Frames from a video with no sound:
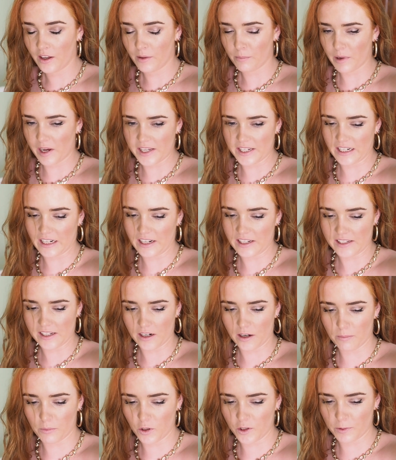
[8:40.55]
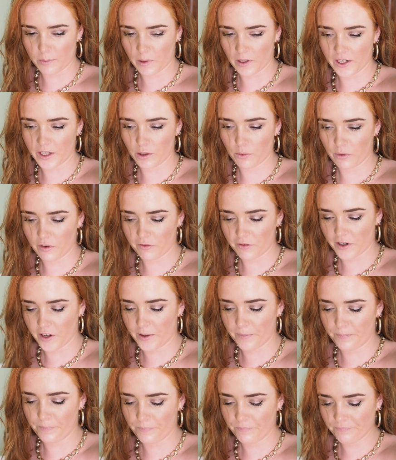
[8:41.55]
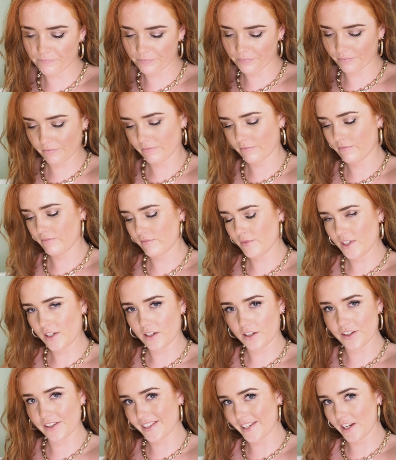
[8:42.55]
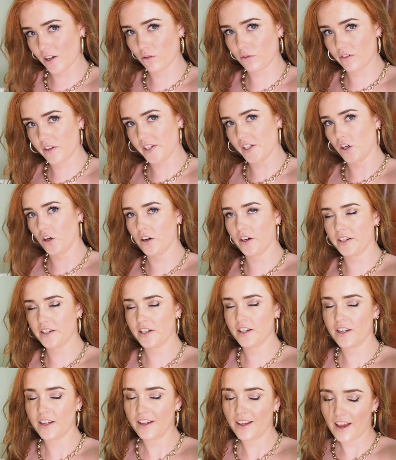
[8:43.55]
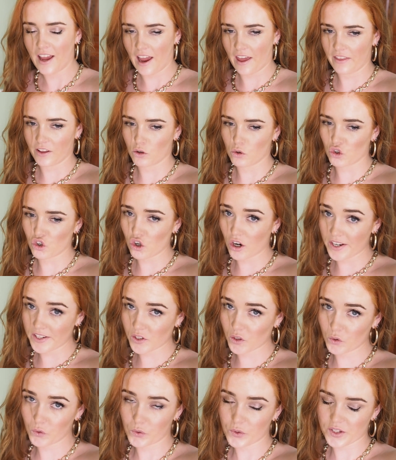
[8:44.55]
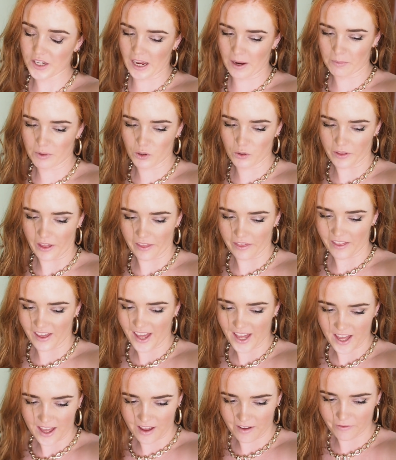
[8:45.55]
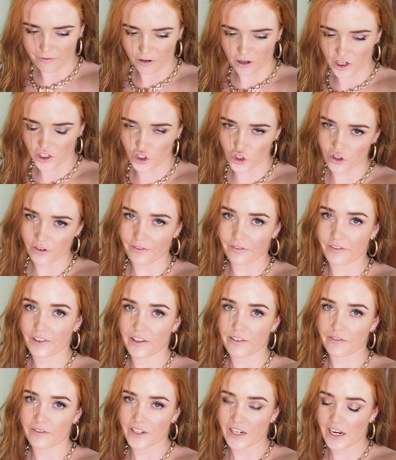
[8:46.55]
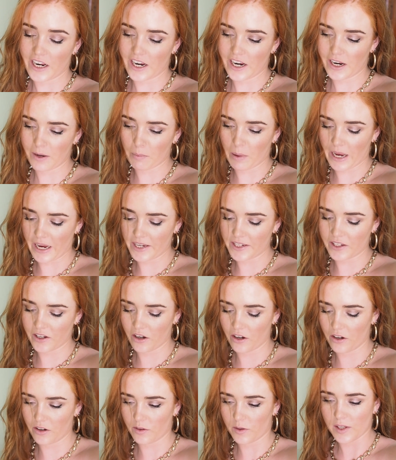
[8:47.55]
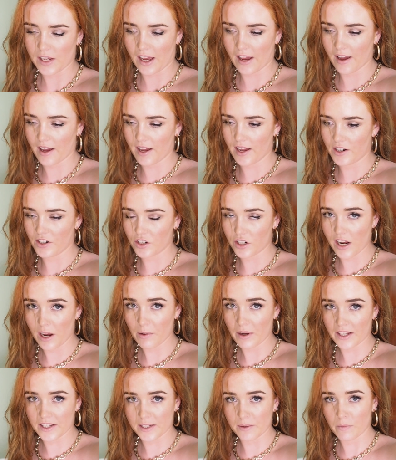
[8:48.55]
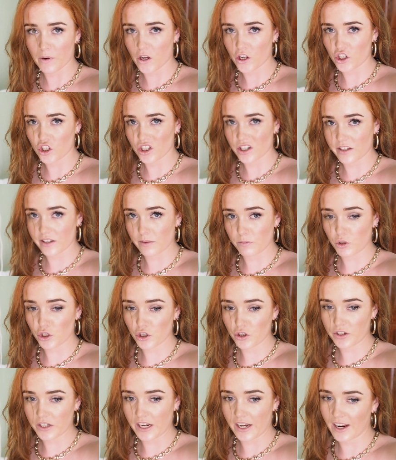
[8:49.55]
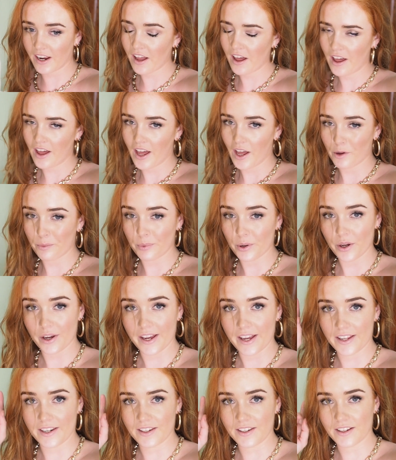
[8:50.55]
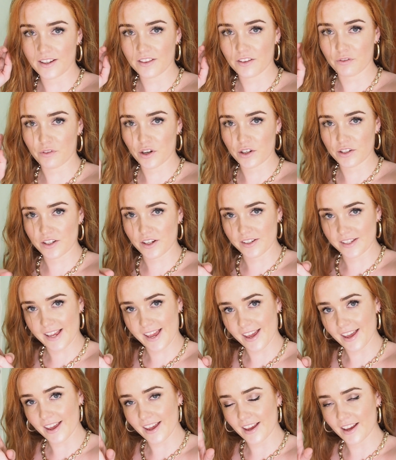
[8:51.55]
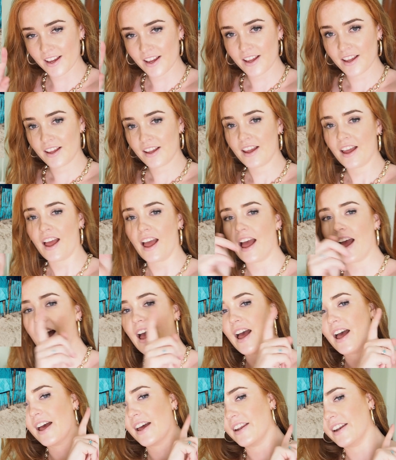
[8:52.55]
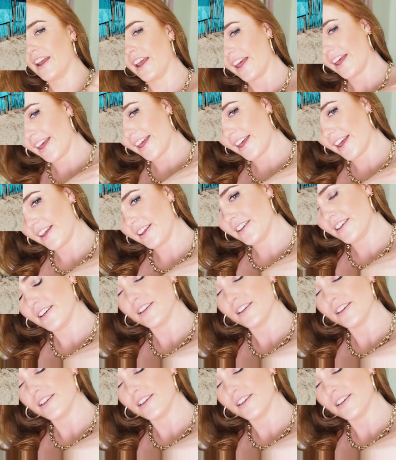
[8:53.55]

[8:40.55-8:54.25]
Basically it's like a motorbike with, you sit on the side, and they're called tricycles, and we got that there for 150 pesos, and yeah, we had some lunch, did some shooting. I'll put in the photos here, and there.